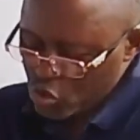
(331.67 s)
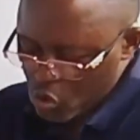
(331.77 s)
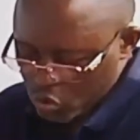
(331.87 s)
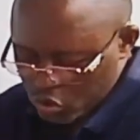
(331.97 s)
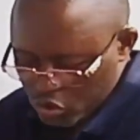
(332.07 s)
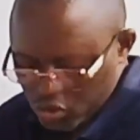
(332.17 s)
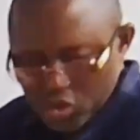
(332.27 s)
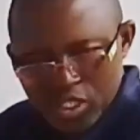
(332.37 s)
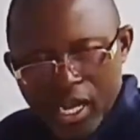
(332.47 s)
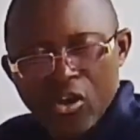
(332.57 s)
hose
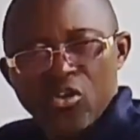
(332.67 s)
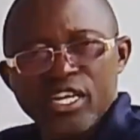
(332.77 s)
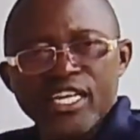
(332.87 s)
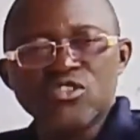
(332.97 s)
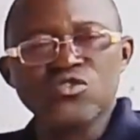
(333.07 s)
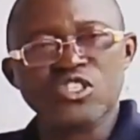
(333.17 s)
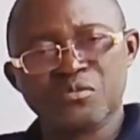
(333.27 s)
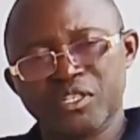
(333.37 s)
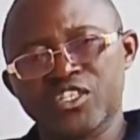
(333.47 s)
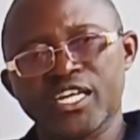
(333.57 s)
that connects to the
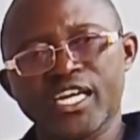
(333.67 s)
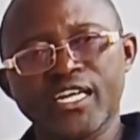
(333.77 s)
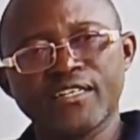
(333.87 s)
spin dryer.